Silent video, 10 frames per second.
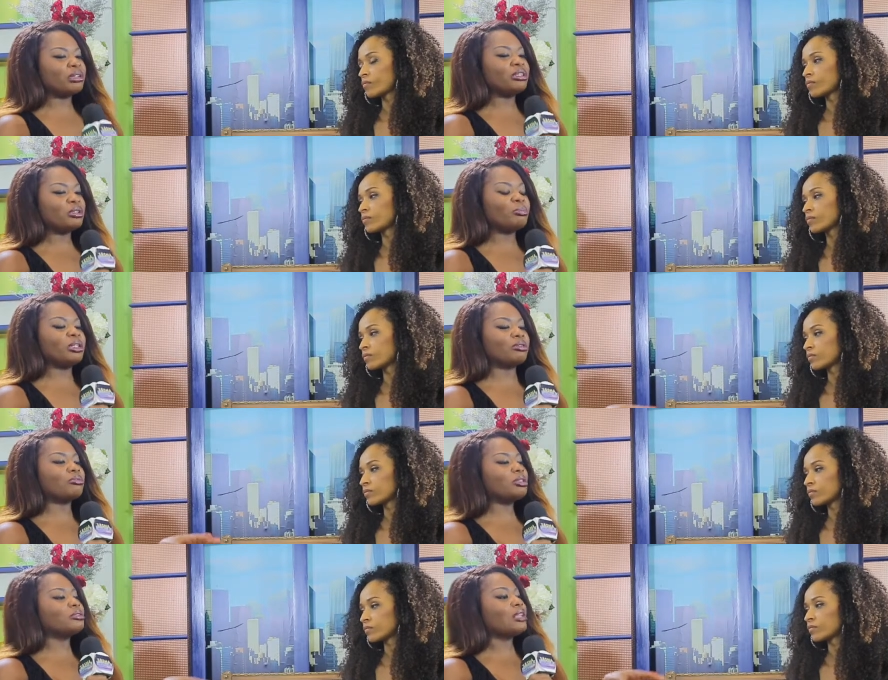Speaker 1: a little bit
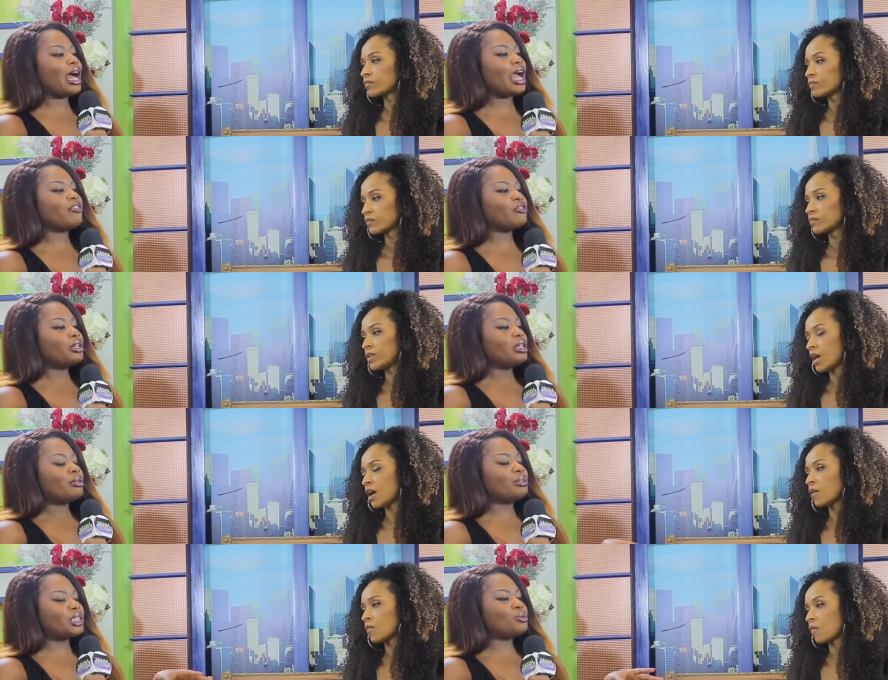of real life,
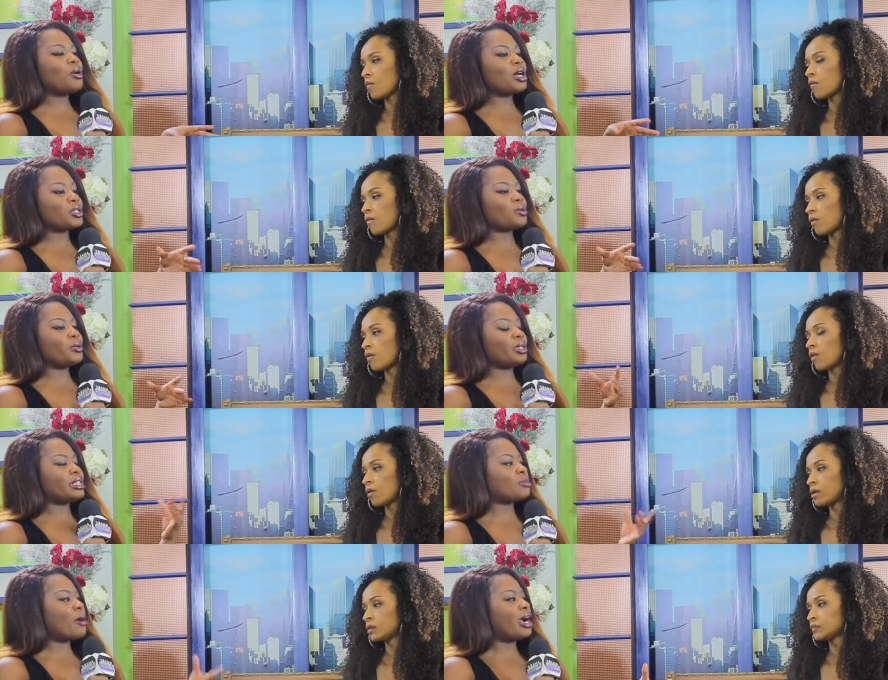yeah. but you also
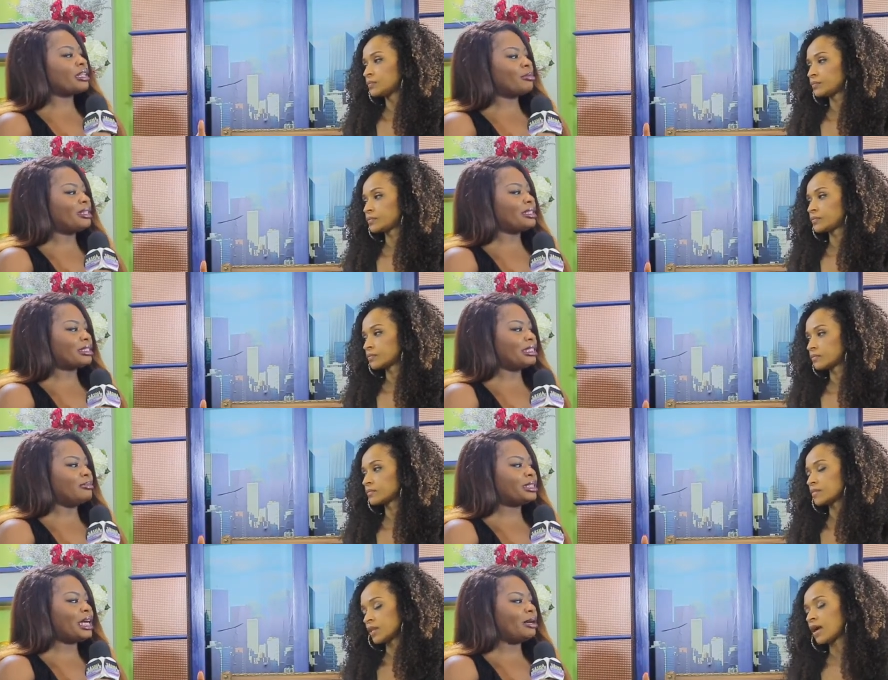inspire them at the
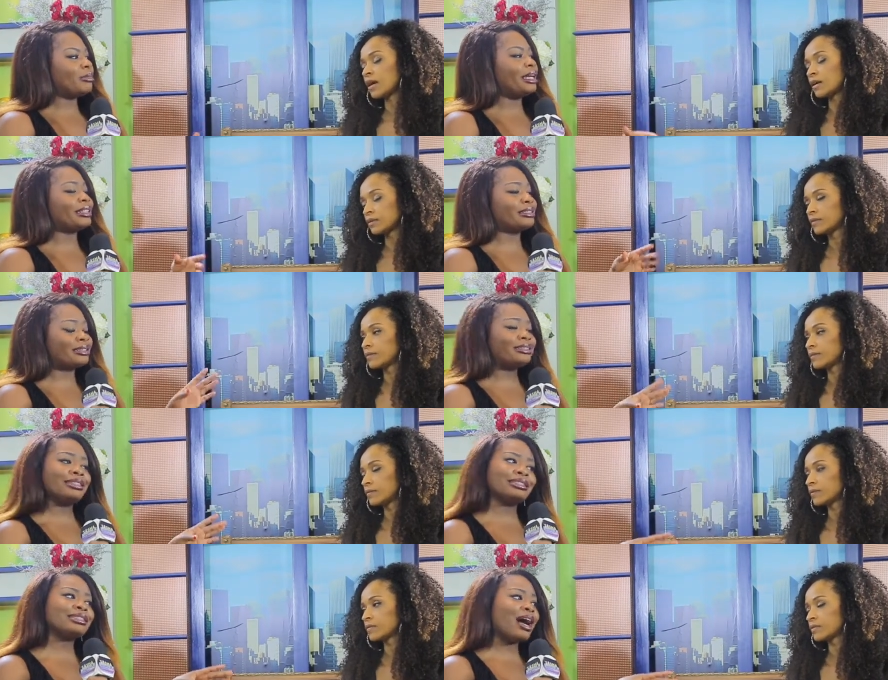same time. Yeah. Like,
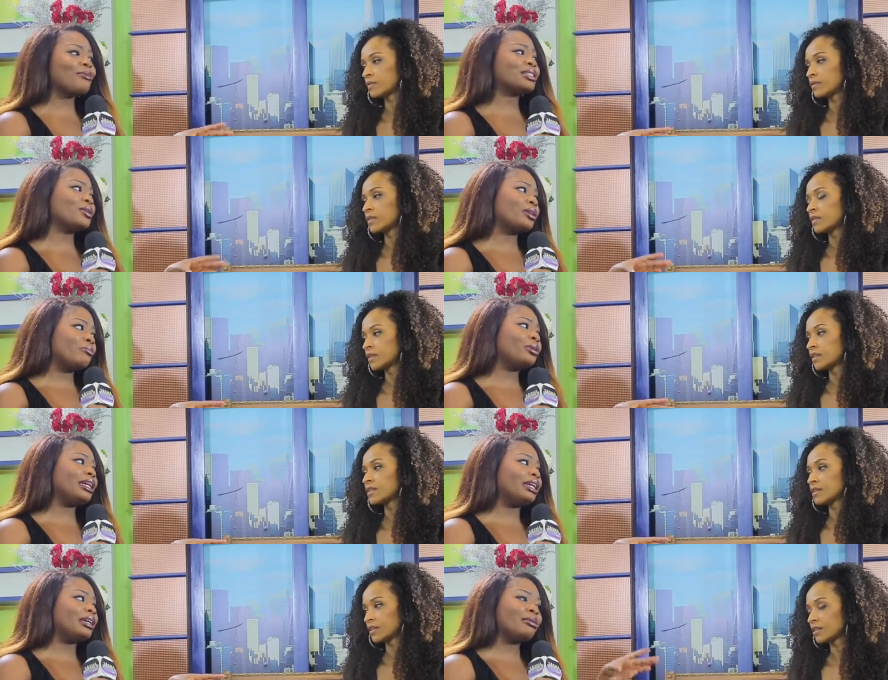this is how it's going to
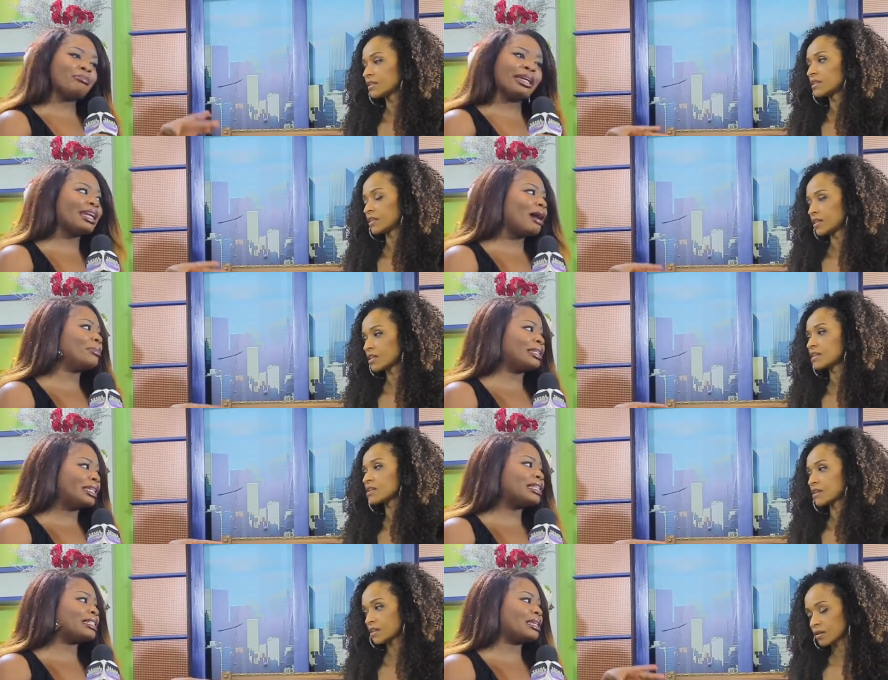be and it may not be
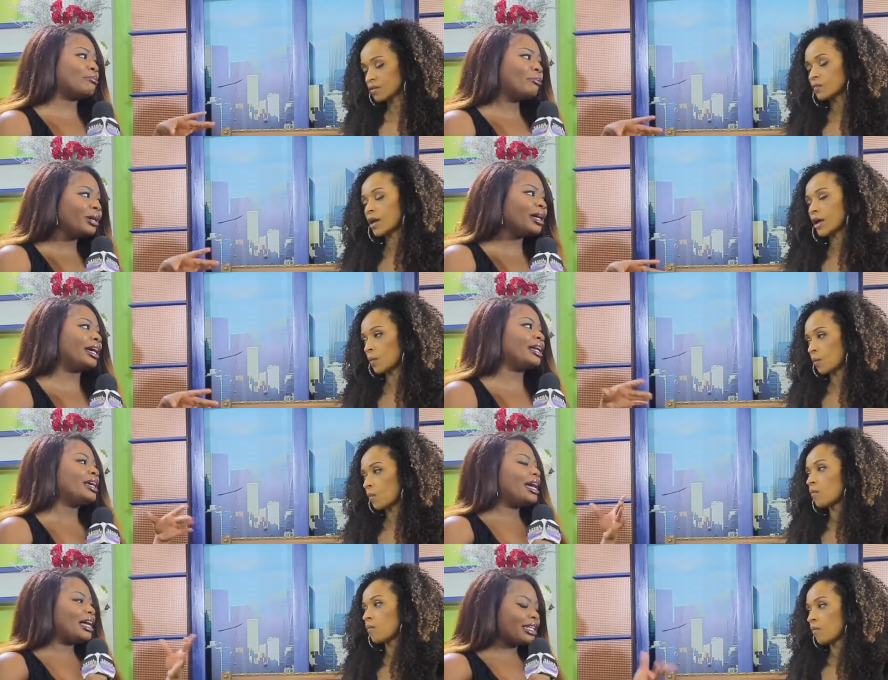easy right.
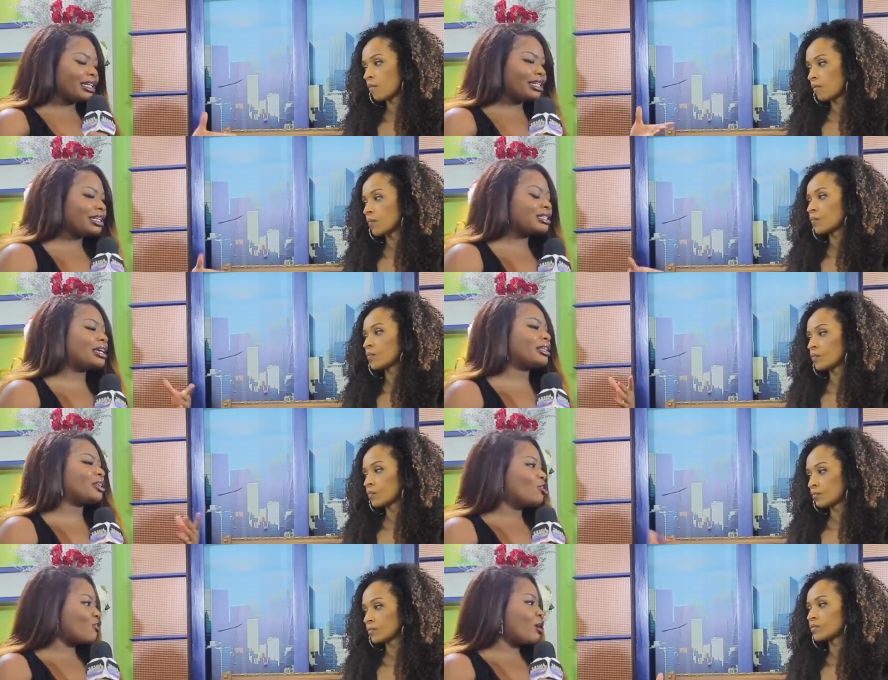but at the end of the day
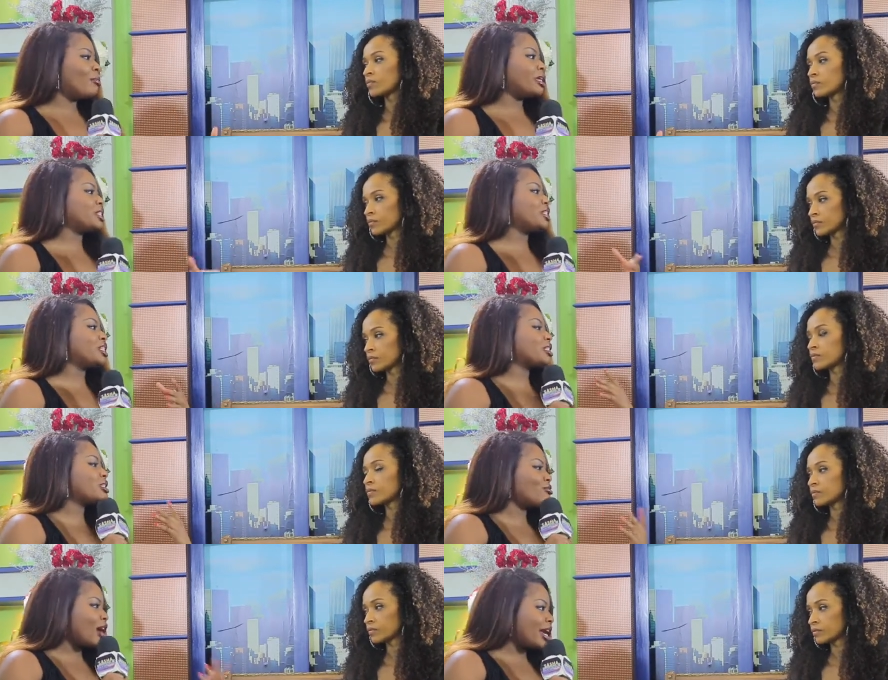the overall message is
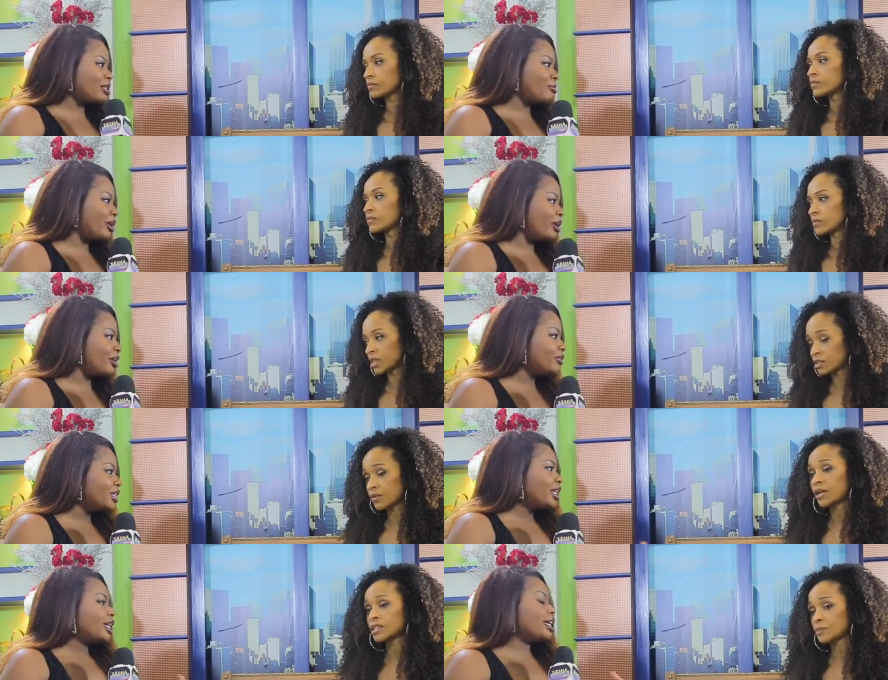to rise above that's
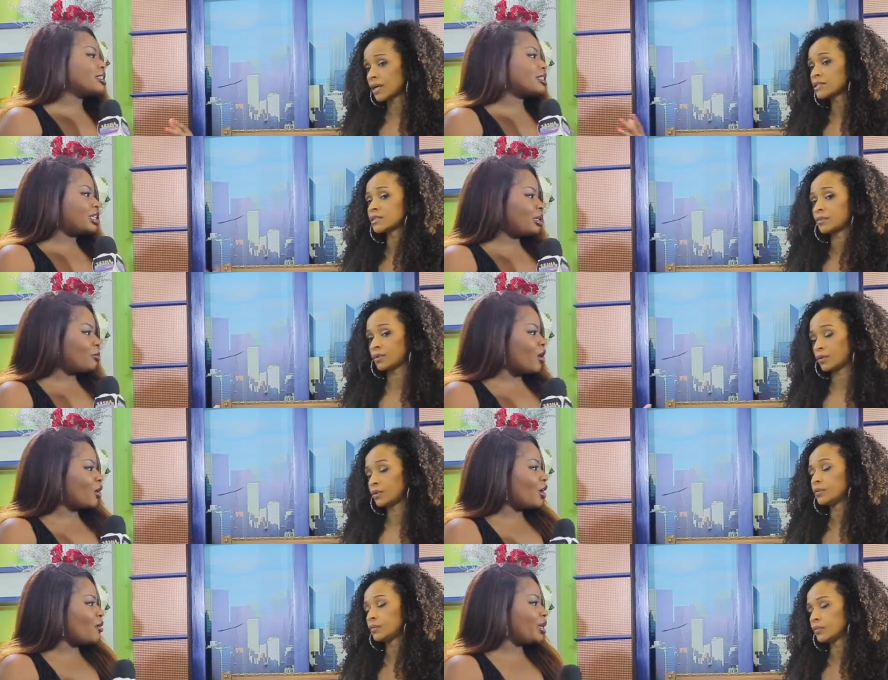right it's and to keep
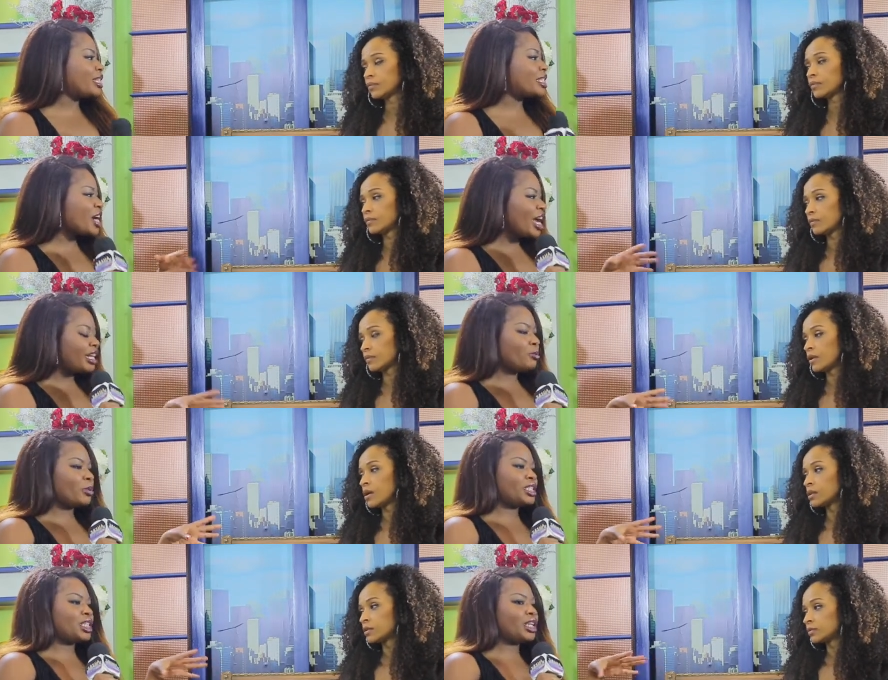on going is there any
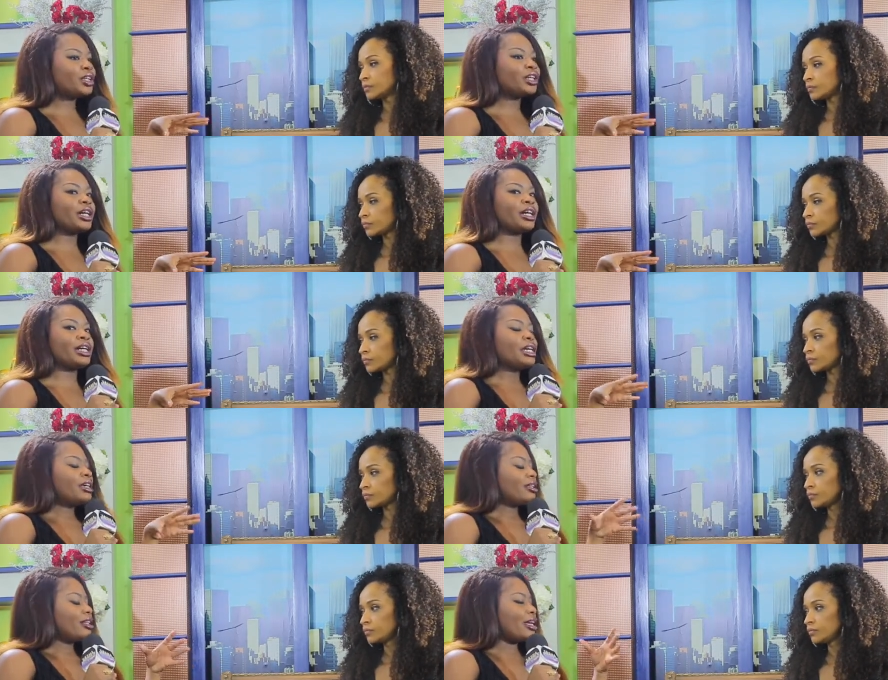particular
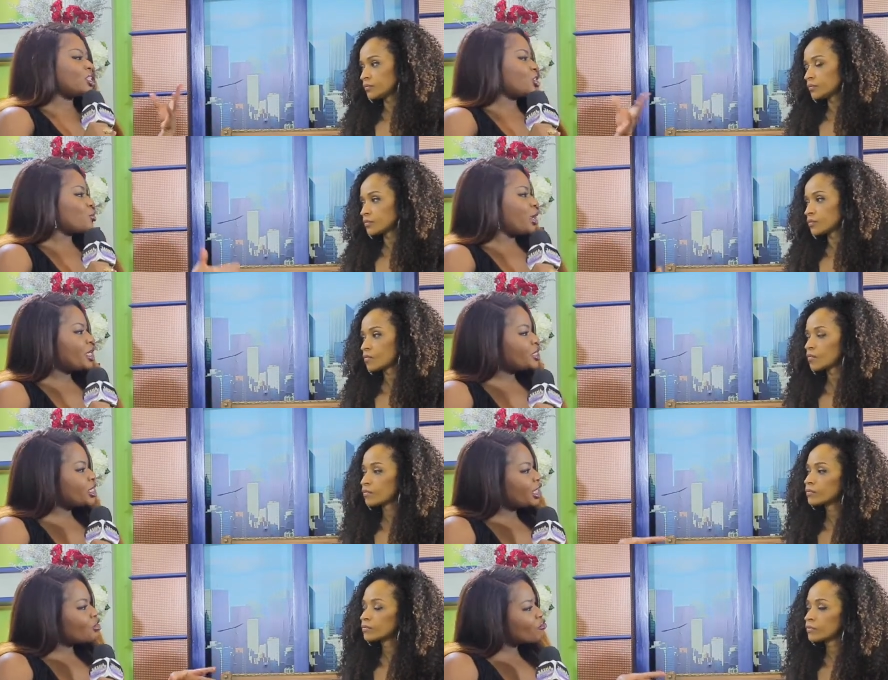like
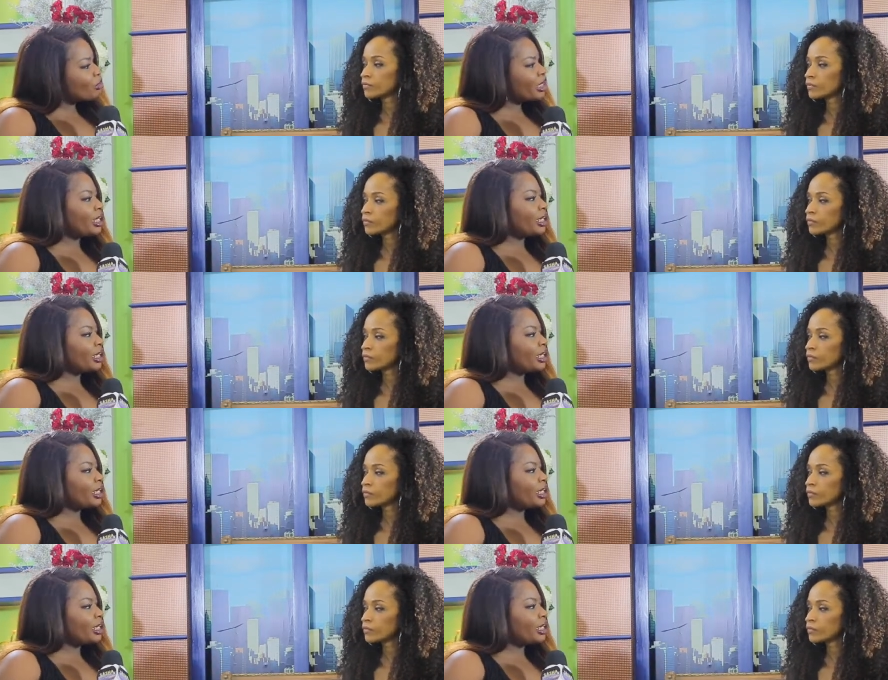situation that you've been